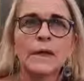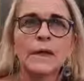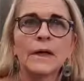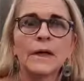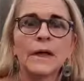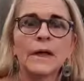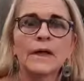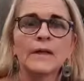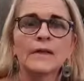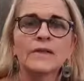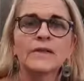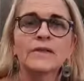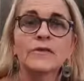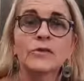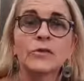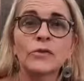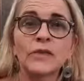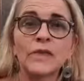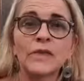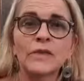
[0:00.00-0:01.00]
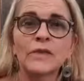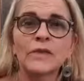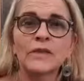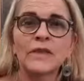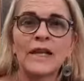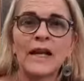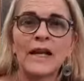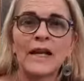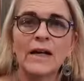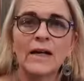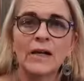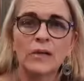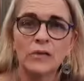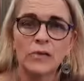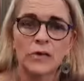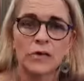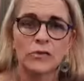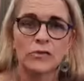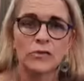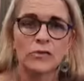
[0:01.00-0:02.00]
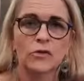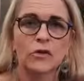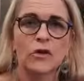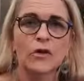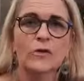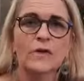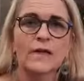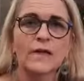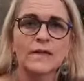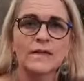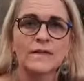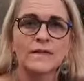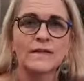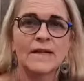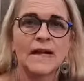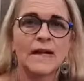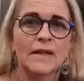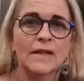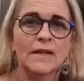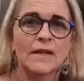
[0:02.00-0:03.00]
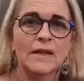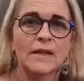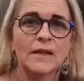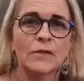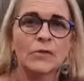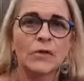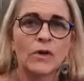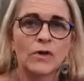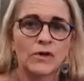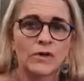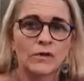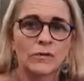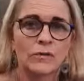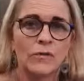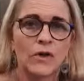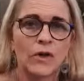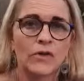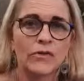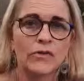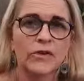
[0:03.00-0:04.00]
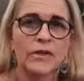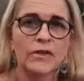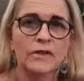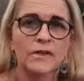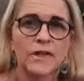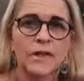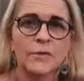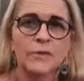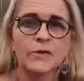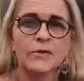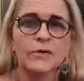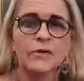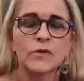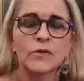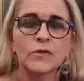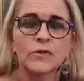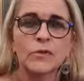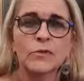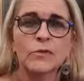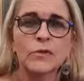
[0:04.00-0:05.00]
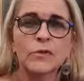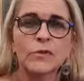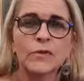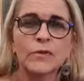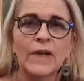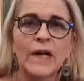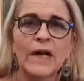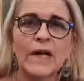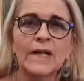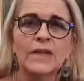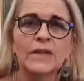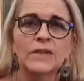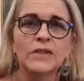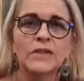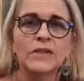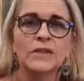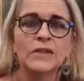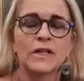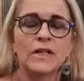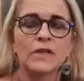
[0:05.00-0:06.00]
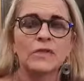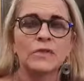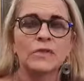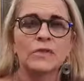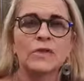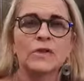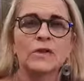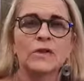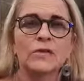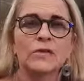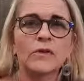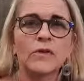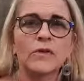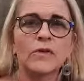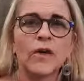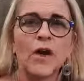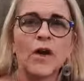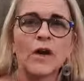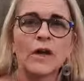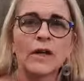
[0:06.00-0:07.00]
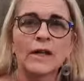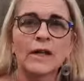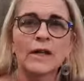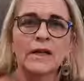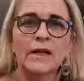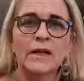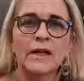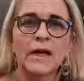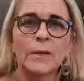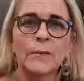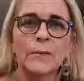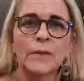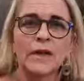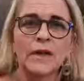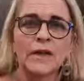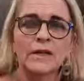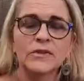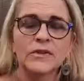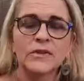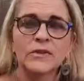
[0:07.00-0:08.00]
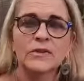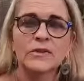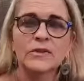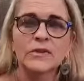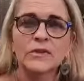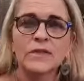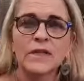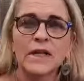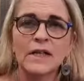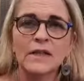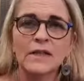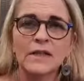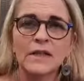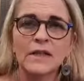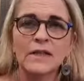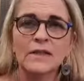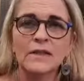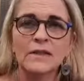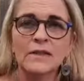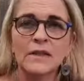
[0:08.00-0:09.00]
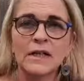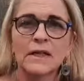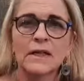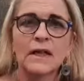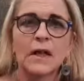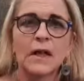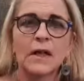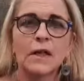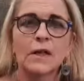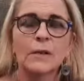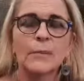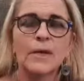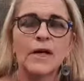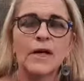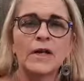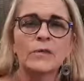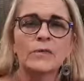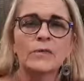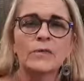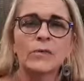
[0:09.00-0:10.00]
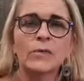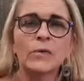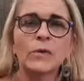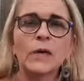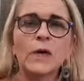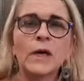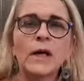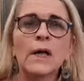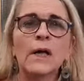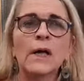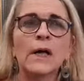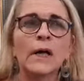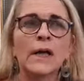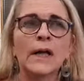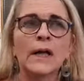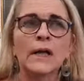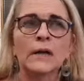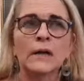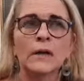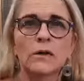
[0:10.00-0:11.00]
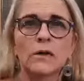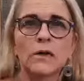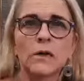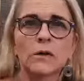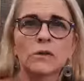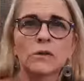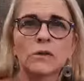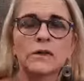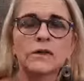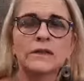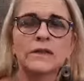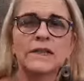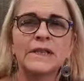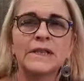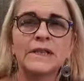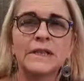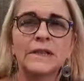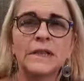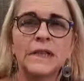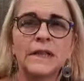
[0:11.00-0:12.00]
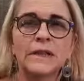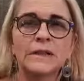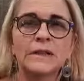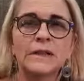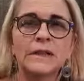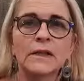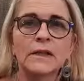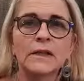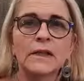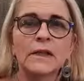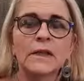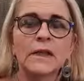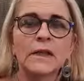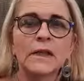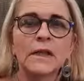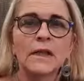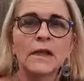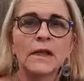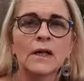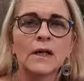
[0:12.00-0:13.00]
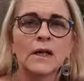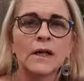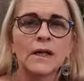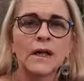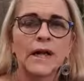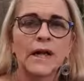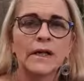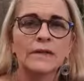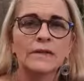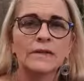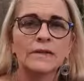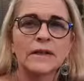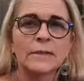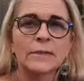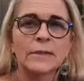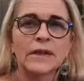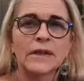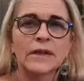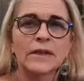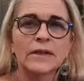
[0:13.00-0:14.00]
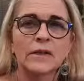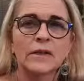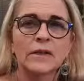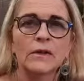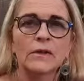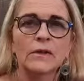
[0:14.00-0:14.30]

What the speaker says: And as to this day, I don't know exactly what it was, except it was some sort of energy transfer that was highly unpleasant, to say the least, and highly painful. And I know that a year later, I ended up in a,